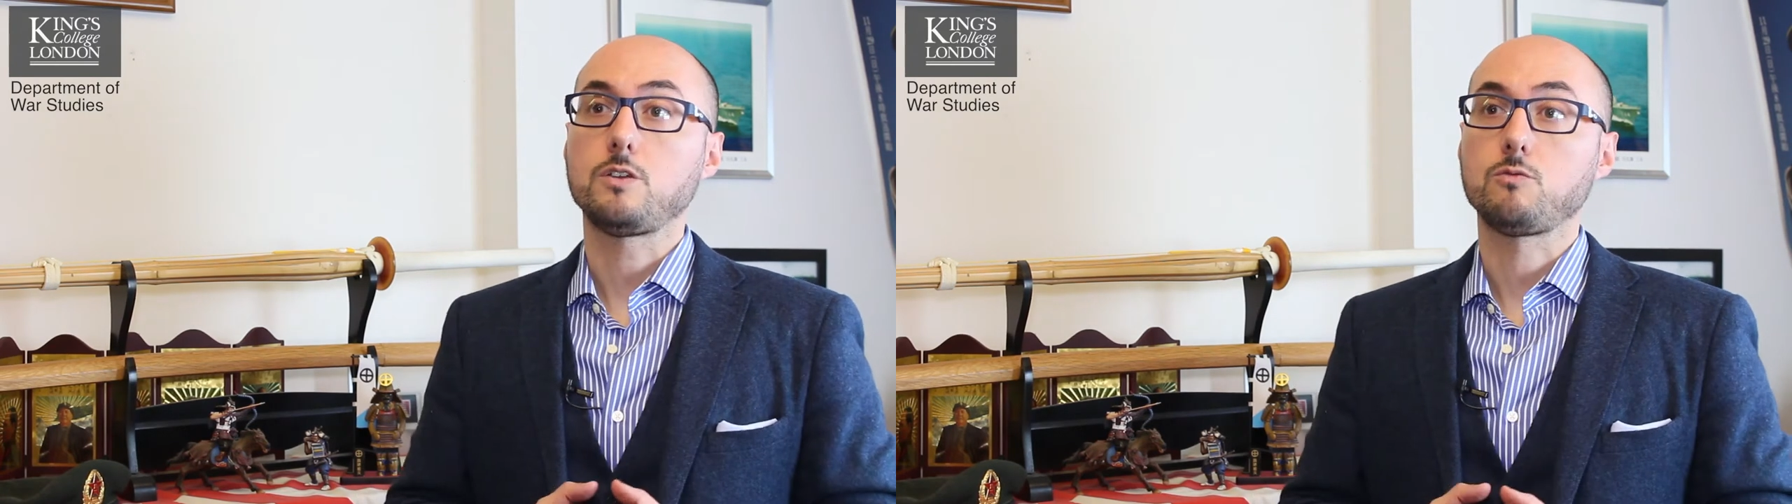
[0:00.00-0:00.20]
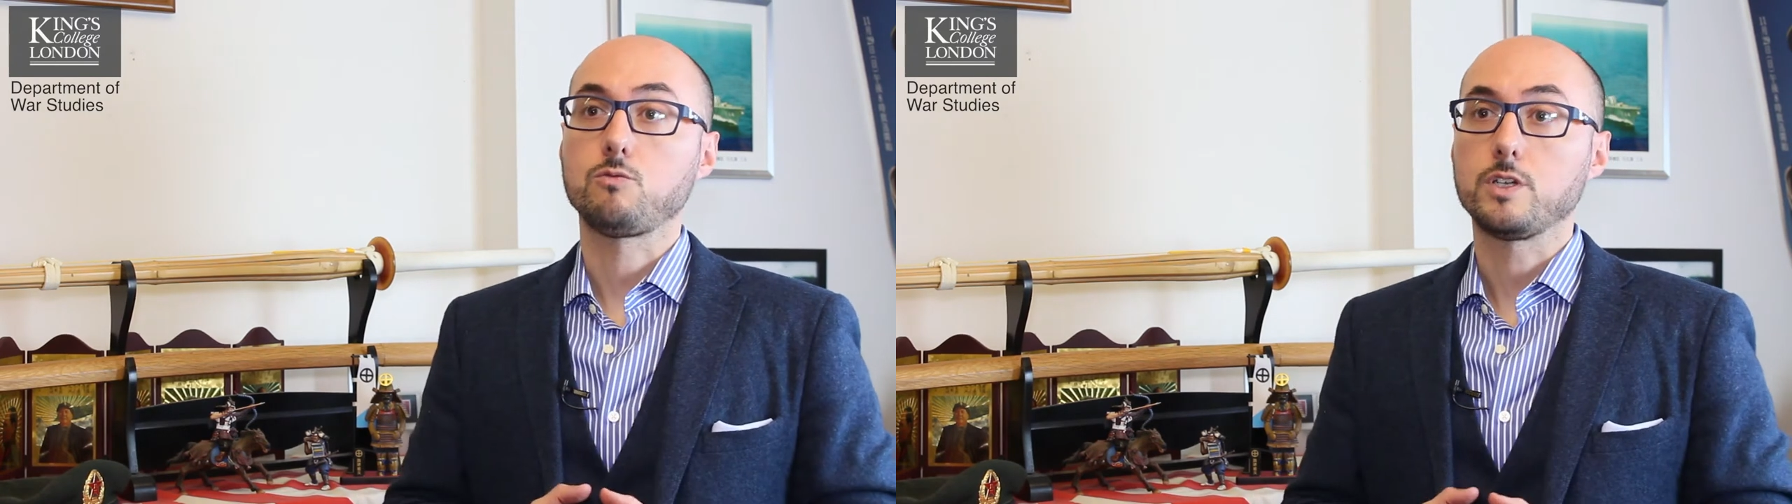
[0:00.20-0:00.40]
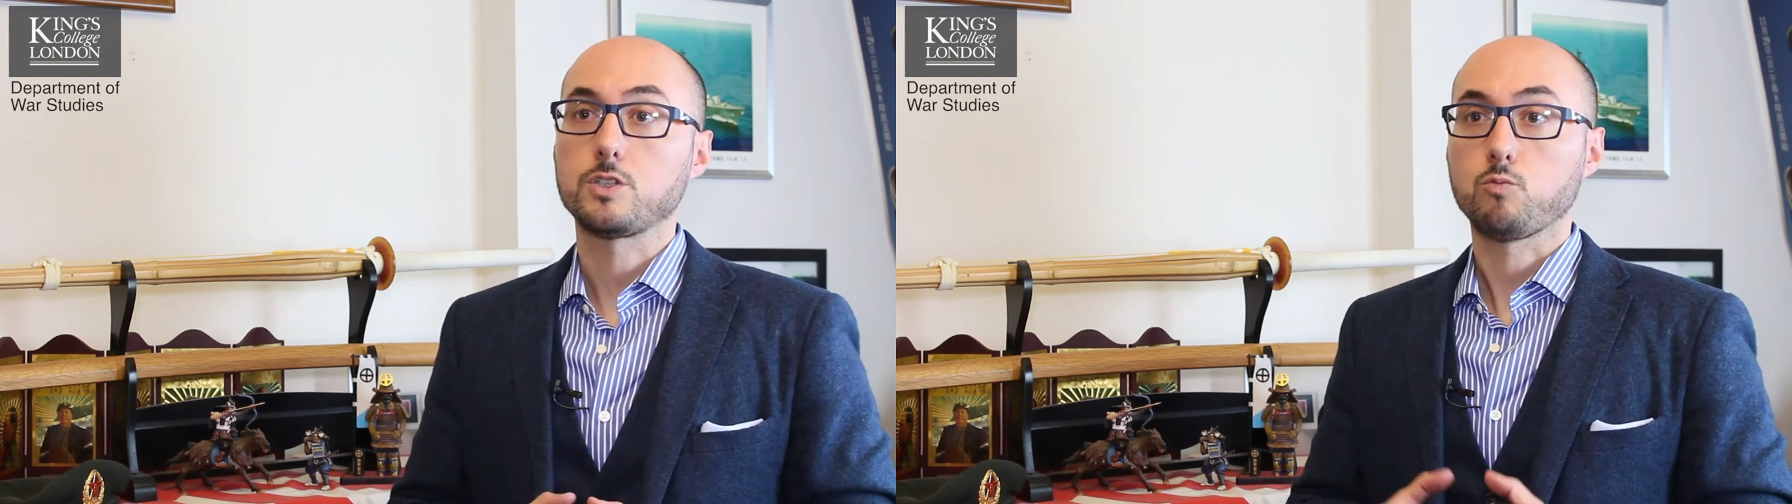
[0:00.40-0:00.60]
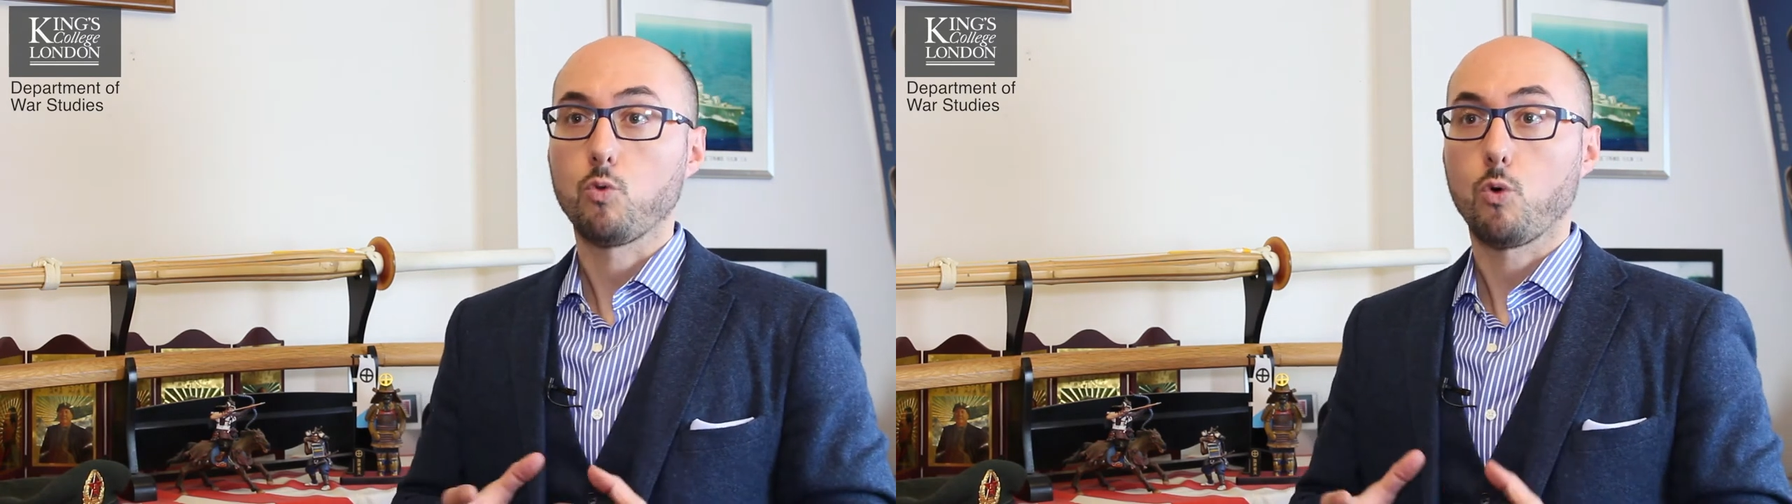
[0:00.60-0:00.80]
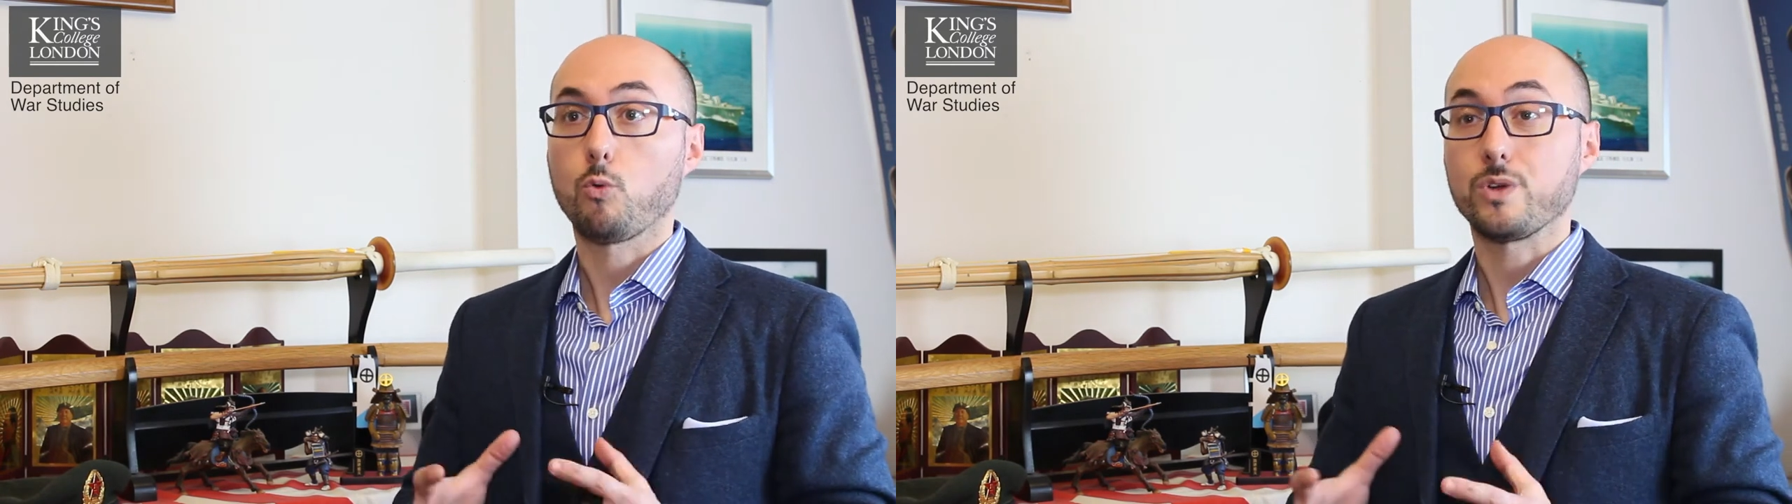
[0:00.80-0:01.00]
in which
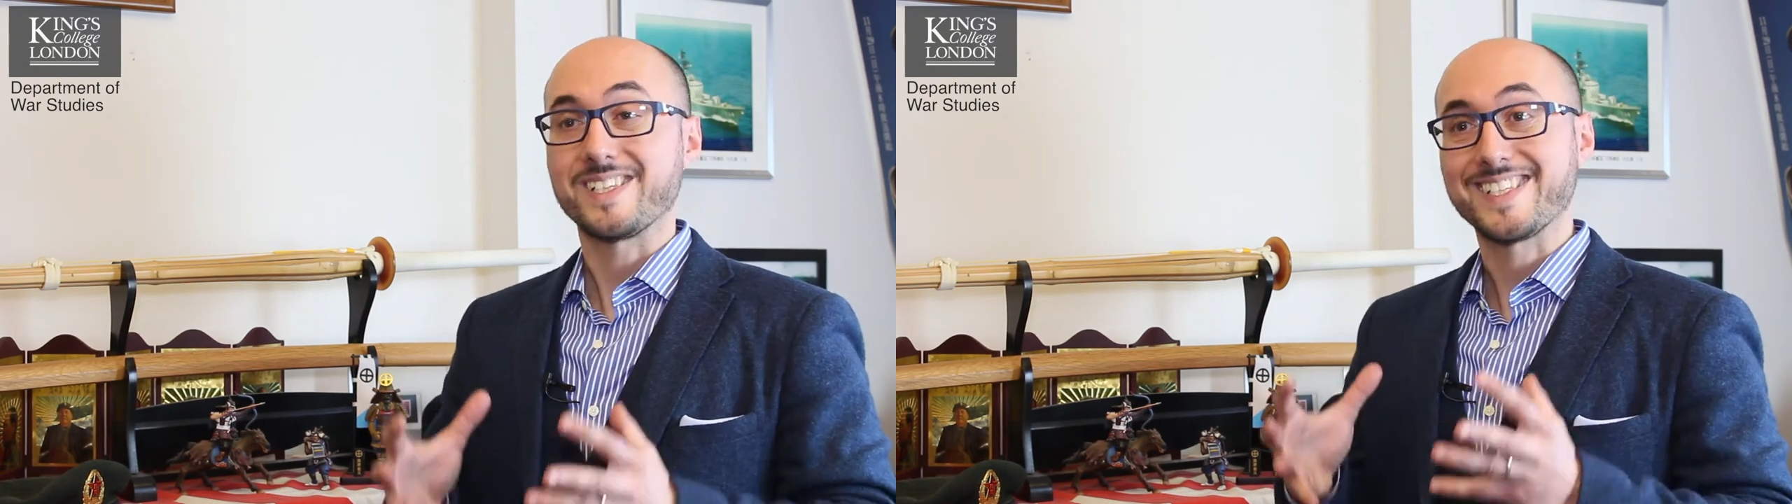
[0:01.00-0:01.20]
what we're